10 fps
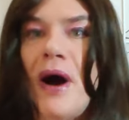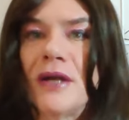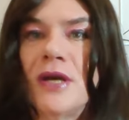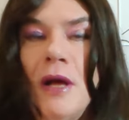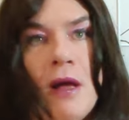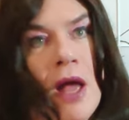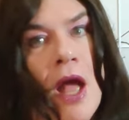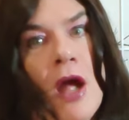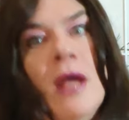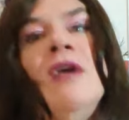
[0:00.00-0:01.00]
But
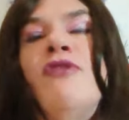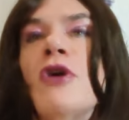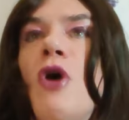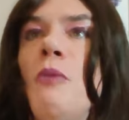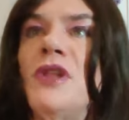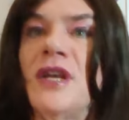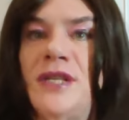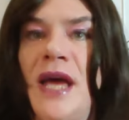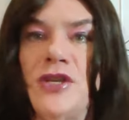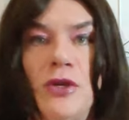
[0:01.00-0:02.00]
if a goblin
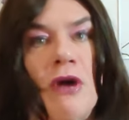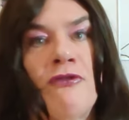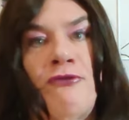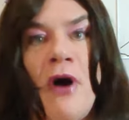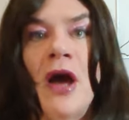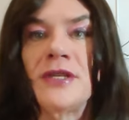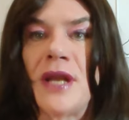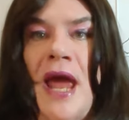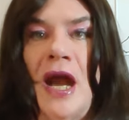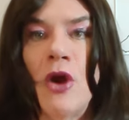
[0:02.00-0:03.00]
attacks you, like
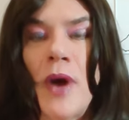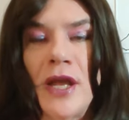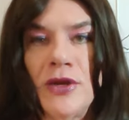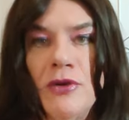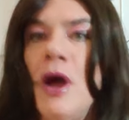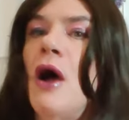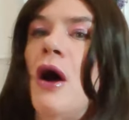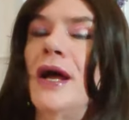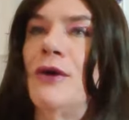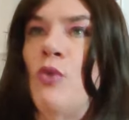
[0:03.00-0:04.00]
fires an arrow at you,
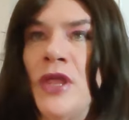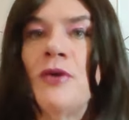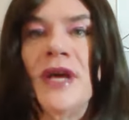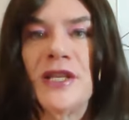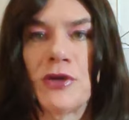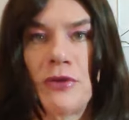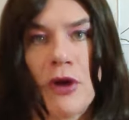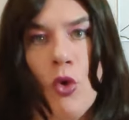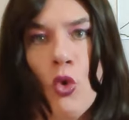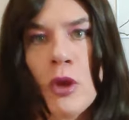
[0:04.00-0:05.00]
whether it hits or
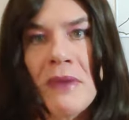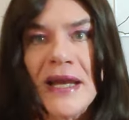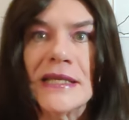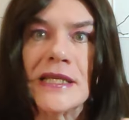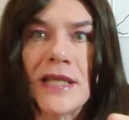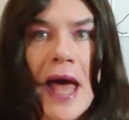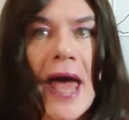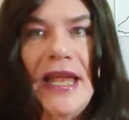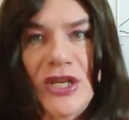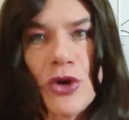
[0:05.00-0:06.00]
not, all that matters is the
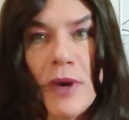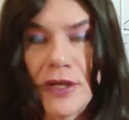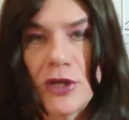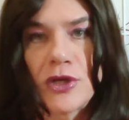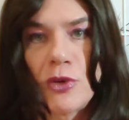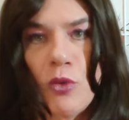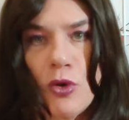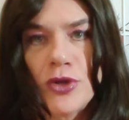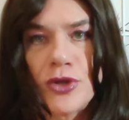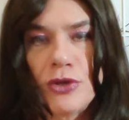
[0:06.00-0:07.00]
hate directed
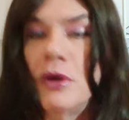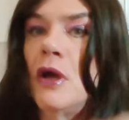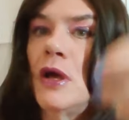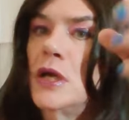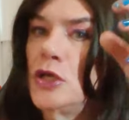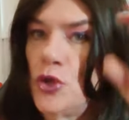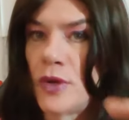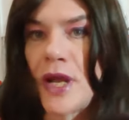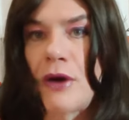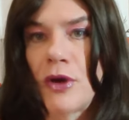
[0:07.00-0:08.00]
towards you.
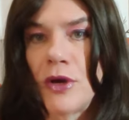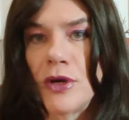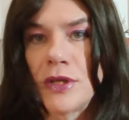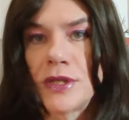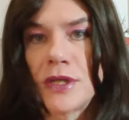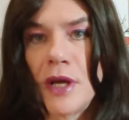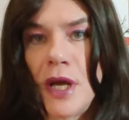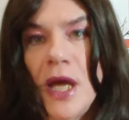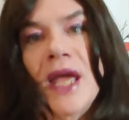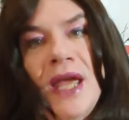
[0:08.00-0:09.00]
You are now cursed.
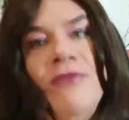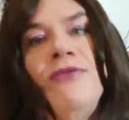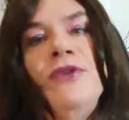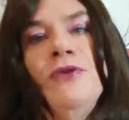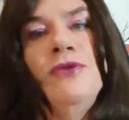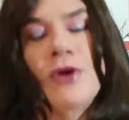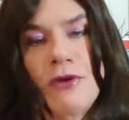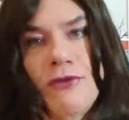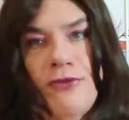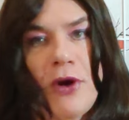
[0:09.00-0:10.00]
If you
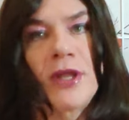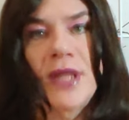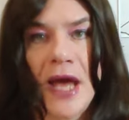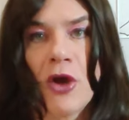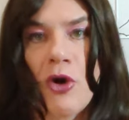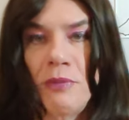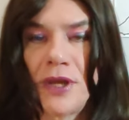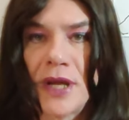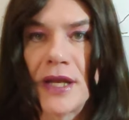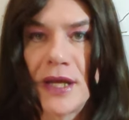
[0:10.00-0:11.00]
don't find that
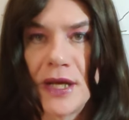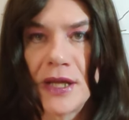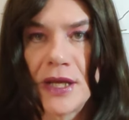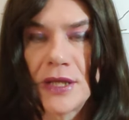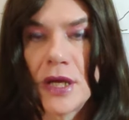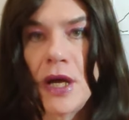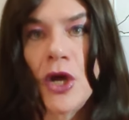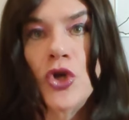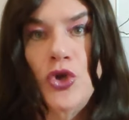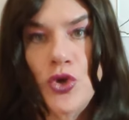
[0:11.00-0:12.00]
goblin and kill it,
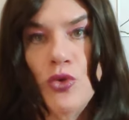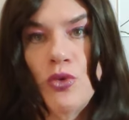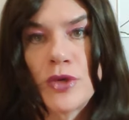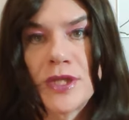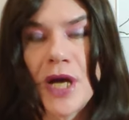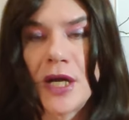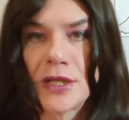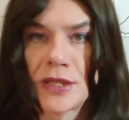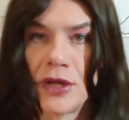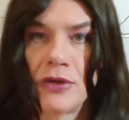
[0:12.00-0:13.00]
you will
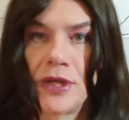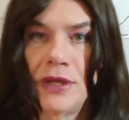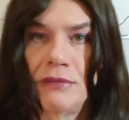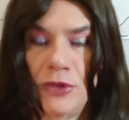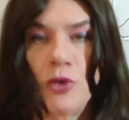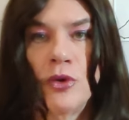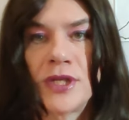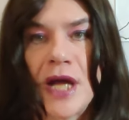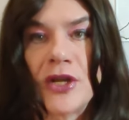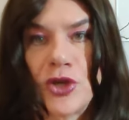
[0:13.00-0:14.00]
start
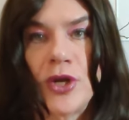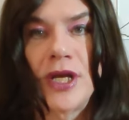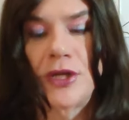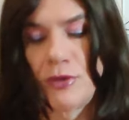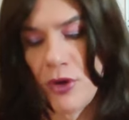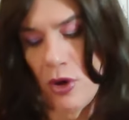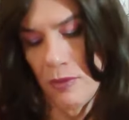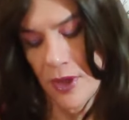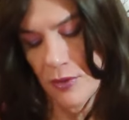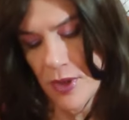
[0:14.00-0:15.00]
turning into a
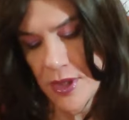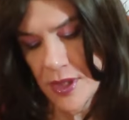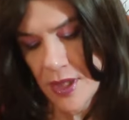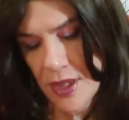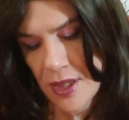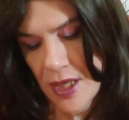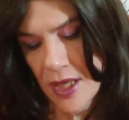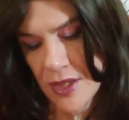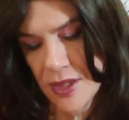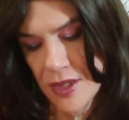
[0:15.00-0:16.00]
goblin. What is it in the
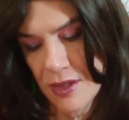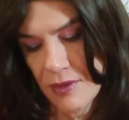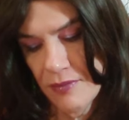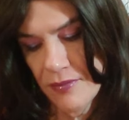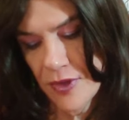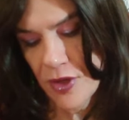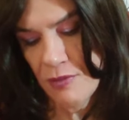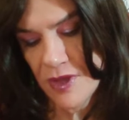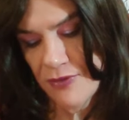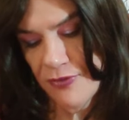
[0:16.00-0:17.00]
next?
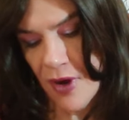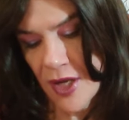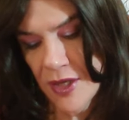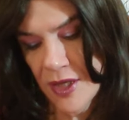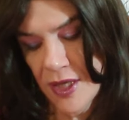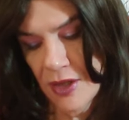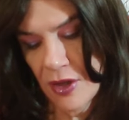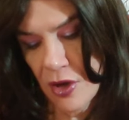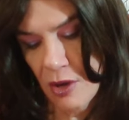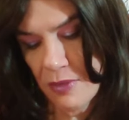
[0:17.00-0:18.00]
You must find and
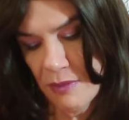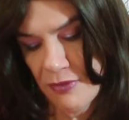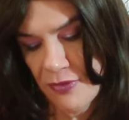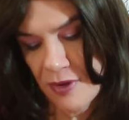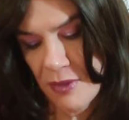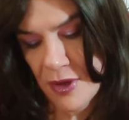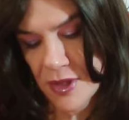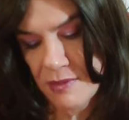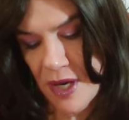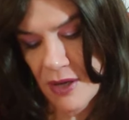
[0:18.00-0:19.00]
kill the goblin before your
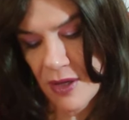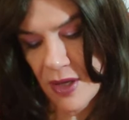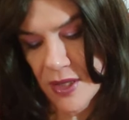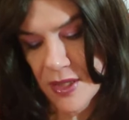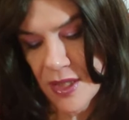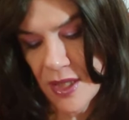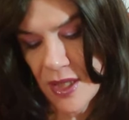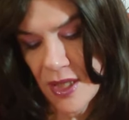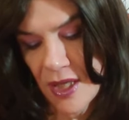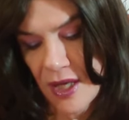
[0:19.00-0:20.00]
mind is paralyzed.
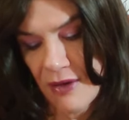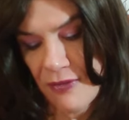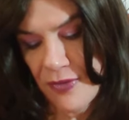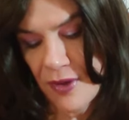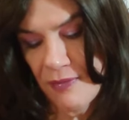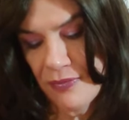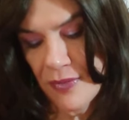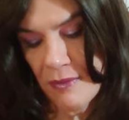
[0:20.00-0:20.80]
If